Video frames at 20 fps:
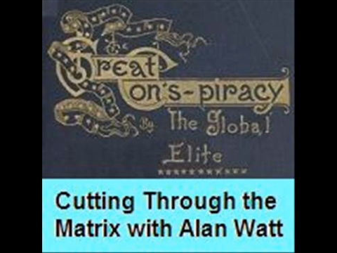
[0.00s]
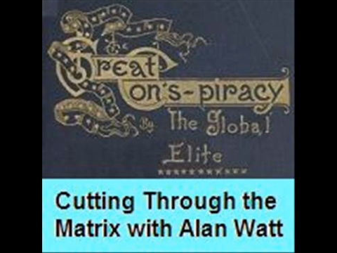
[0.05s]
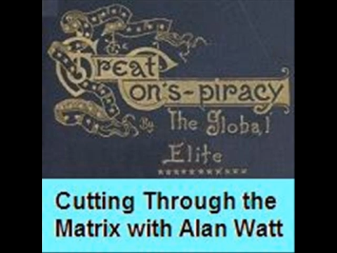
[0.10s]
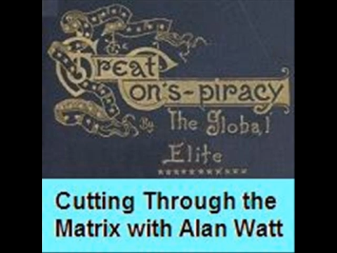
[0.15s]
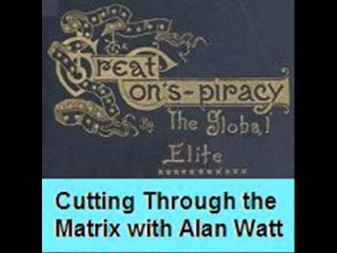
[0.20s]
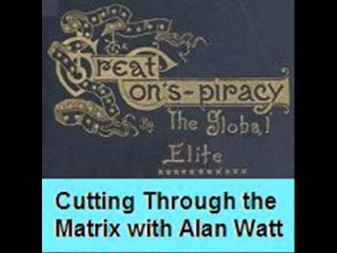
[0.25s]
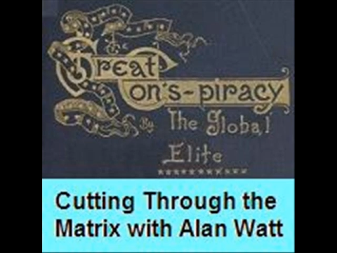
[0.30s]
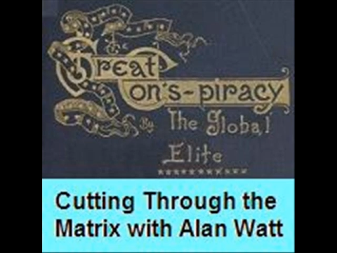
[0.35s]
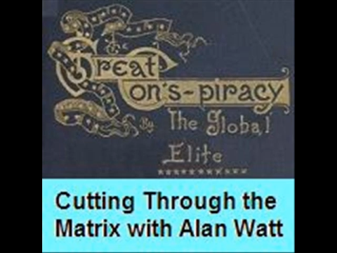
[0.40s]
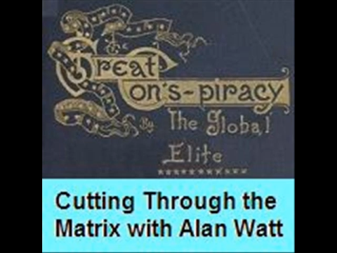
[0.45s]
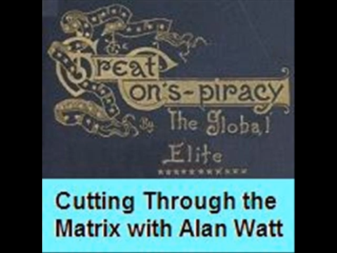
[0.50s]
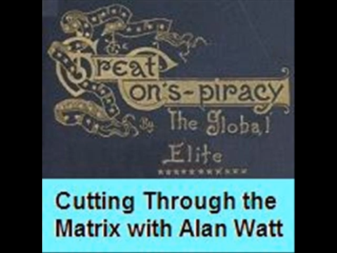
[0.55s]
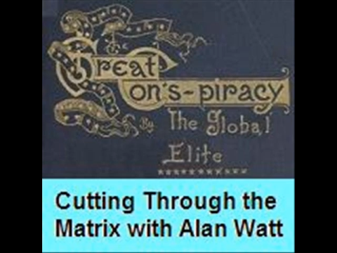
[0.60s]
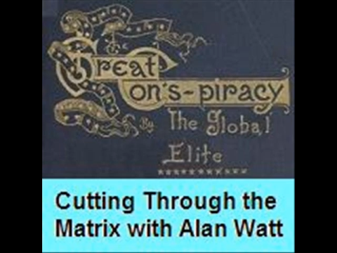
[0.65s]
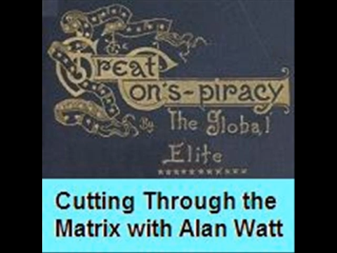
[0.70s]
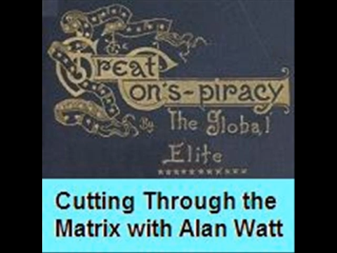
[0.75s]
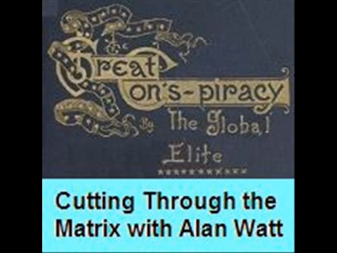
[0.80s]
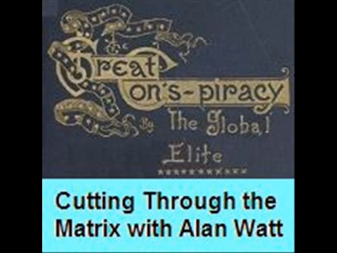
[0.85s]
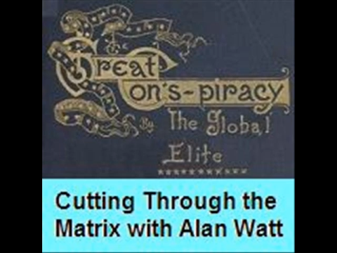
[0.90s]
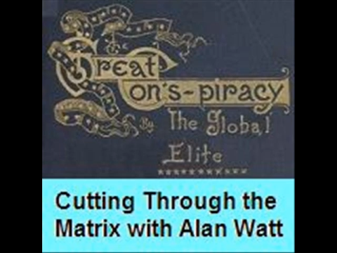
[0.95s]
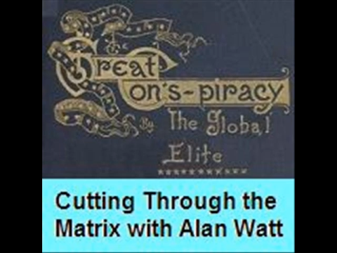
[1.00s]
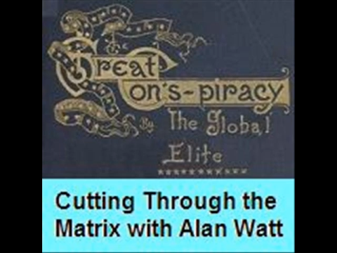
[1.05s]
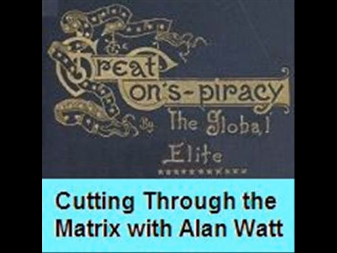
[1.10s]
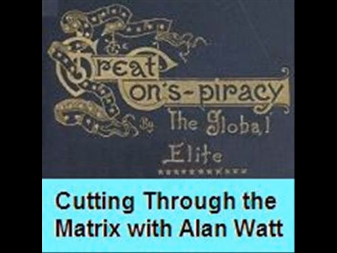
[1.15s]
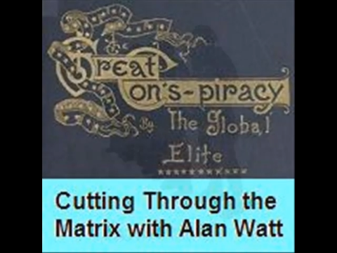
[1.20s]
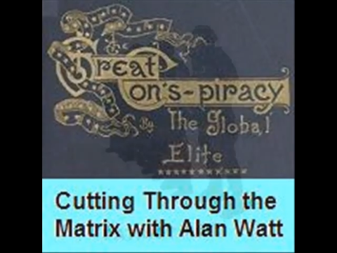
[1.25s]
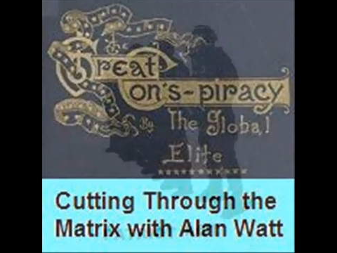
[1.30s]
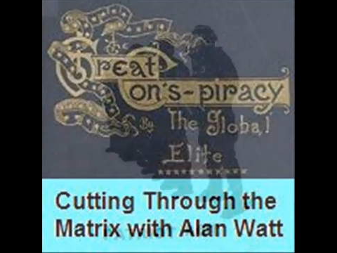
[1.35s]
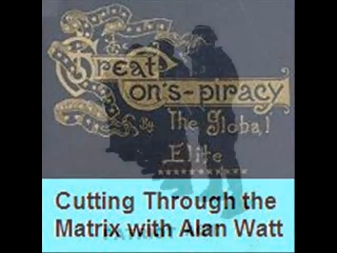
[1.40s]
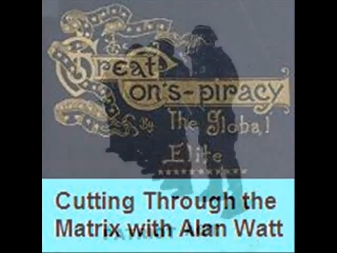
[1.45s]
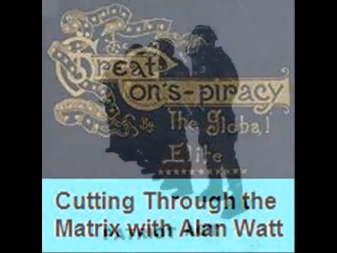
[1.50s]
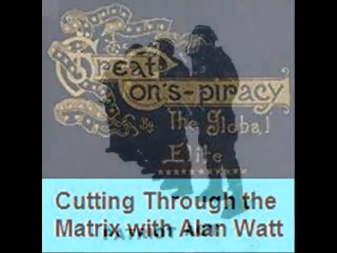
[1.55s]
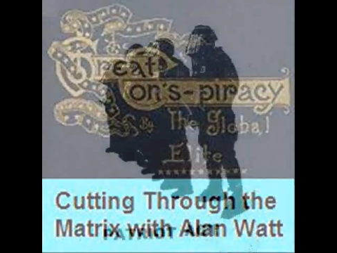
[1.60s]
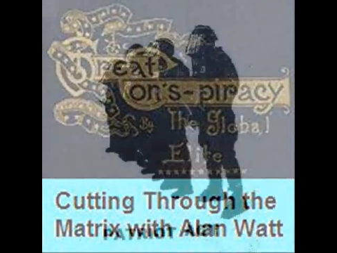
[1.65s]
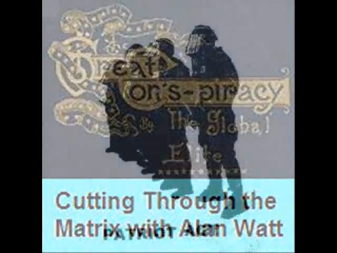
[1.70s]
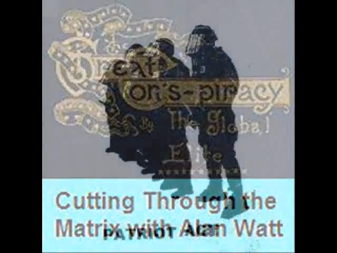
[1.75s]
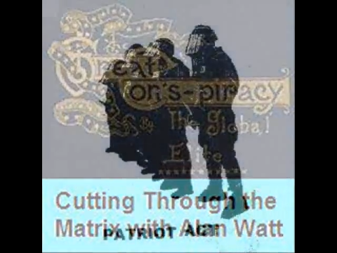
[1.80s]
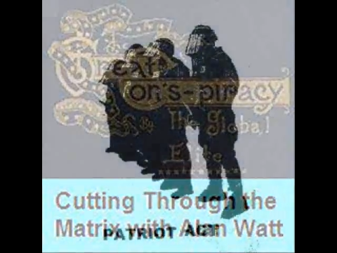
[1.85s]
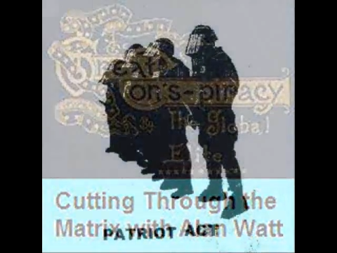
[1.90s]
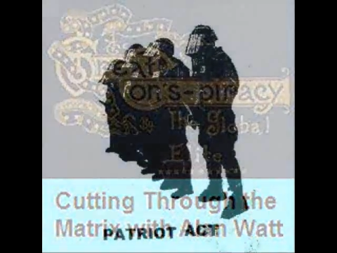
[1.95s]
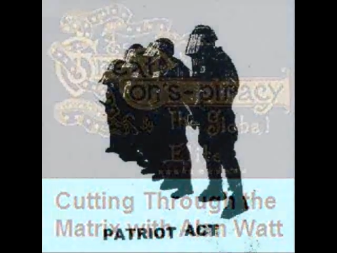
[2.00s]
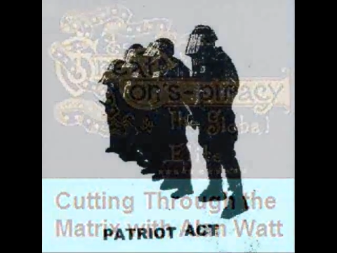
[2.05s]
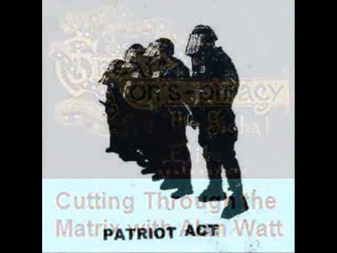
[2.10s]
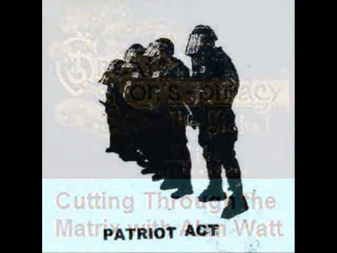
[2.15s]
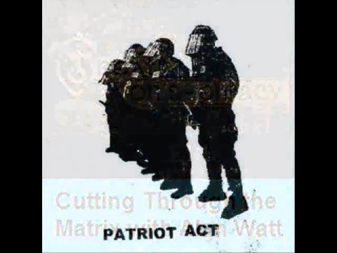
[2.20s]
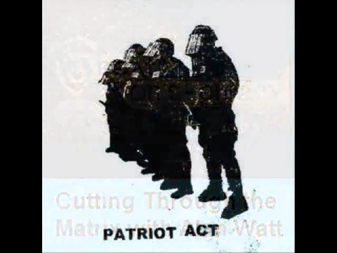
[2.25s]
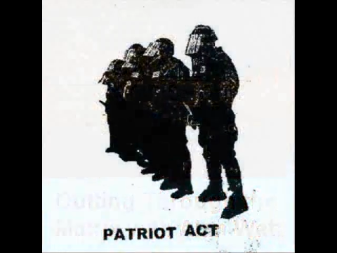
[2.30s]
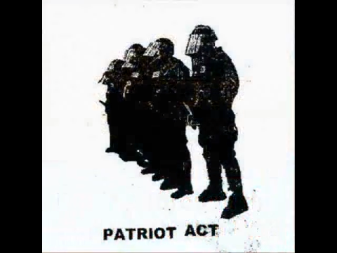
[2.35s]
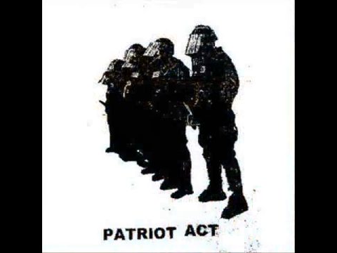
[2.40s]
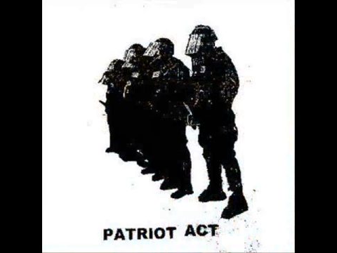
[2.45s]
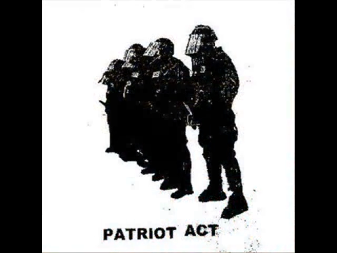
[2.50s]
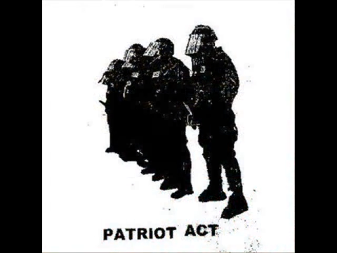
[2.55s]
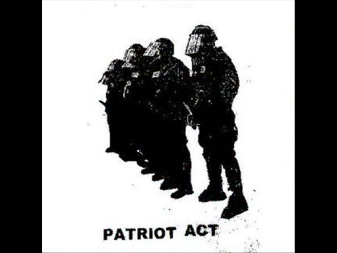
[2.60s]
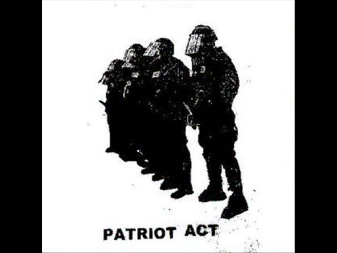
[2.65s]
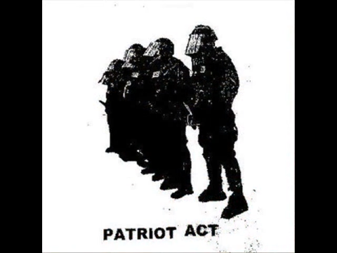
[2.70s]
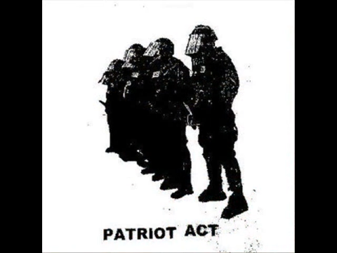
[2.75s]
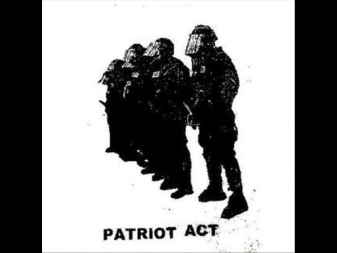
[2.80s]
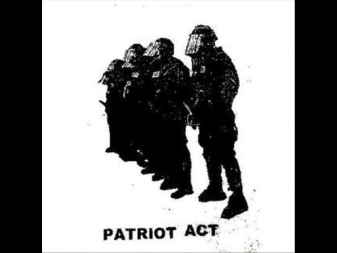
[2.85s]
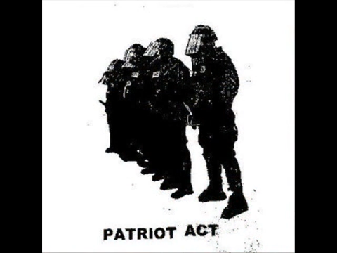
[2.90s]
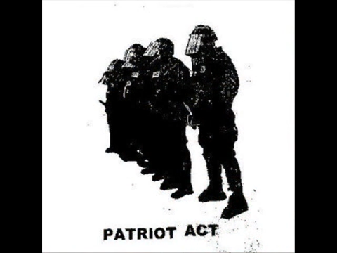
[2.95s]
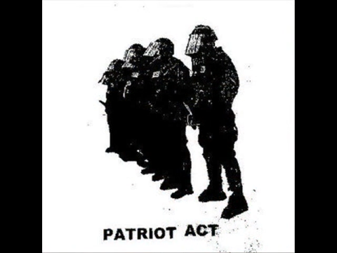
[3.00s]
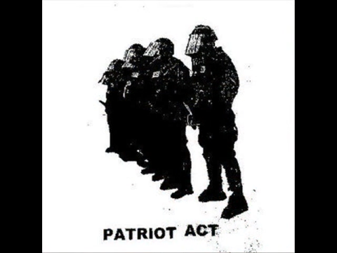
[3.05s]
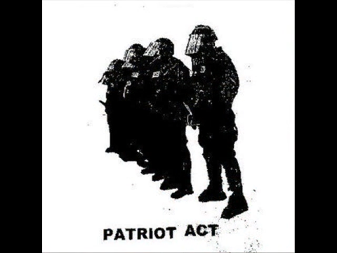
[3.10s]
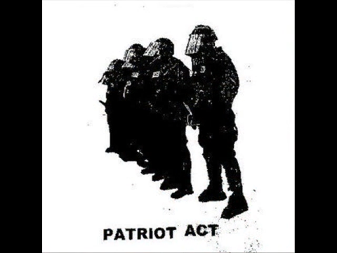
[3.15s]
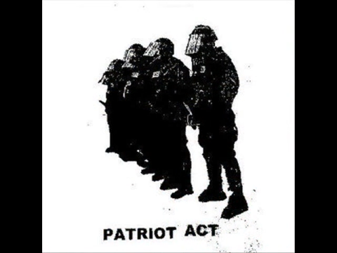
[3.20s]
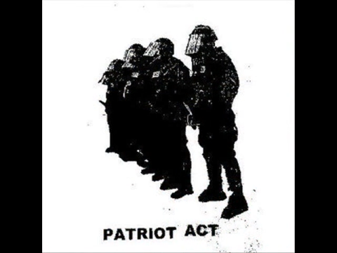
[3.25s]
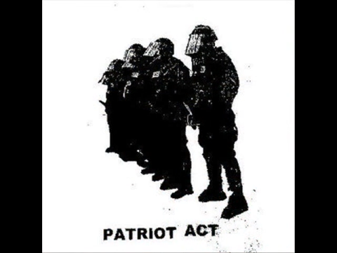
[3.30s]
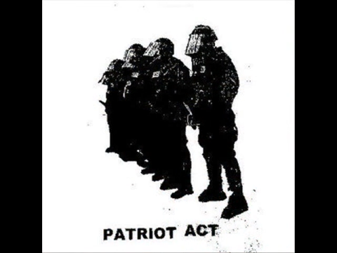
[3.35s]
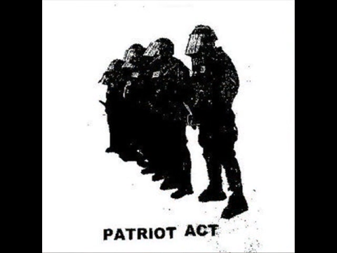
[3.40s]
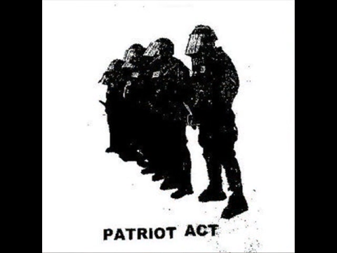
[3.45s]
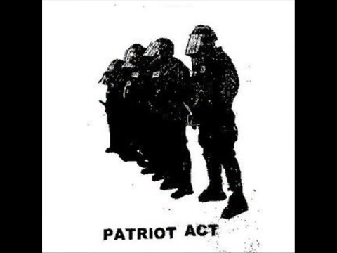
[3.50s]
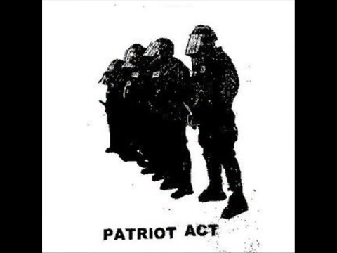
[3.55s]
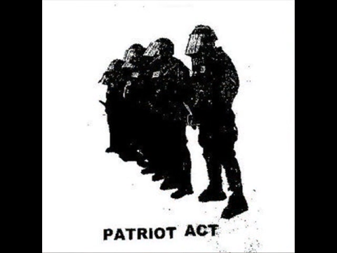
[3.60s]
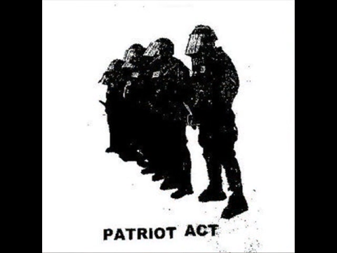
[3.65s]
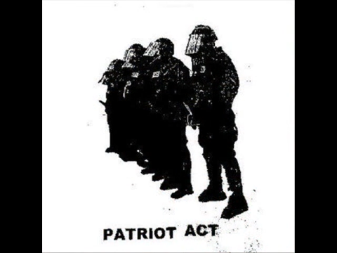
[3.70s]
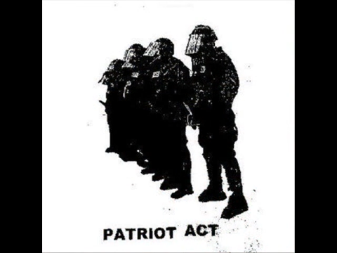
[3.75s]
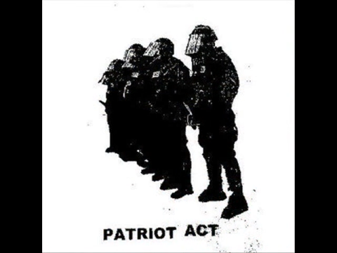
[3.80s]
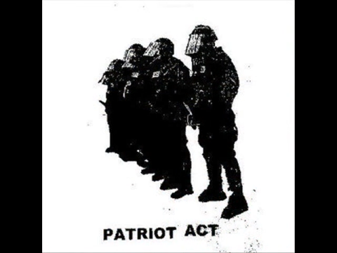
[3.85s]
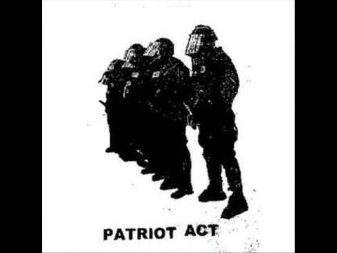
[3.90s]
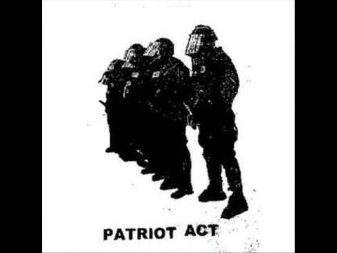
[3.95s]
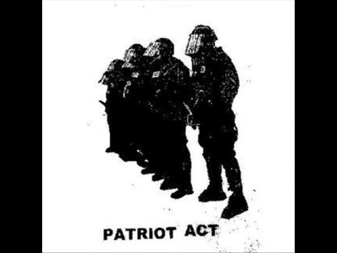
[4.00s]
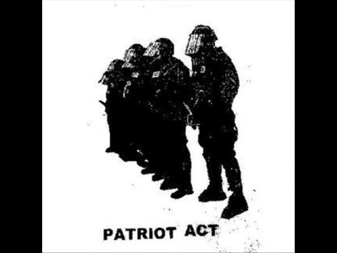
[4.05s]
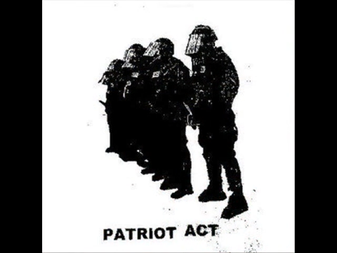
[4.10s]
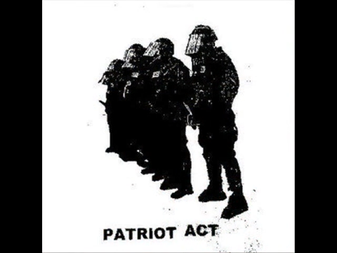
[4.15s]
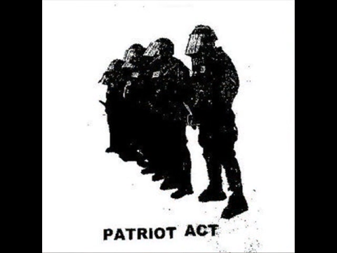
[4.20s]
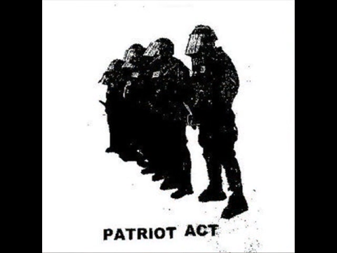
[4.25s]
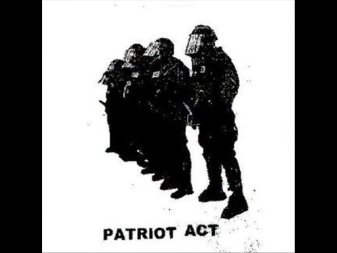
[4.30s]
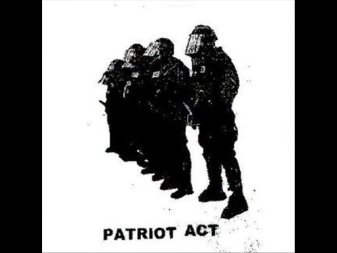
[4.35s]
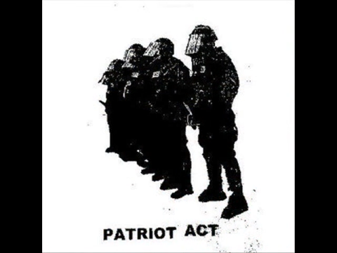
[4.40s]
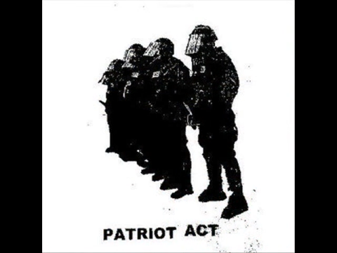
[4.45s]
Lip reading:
No face is visible, so there are no lips to read.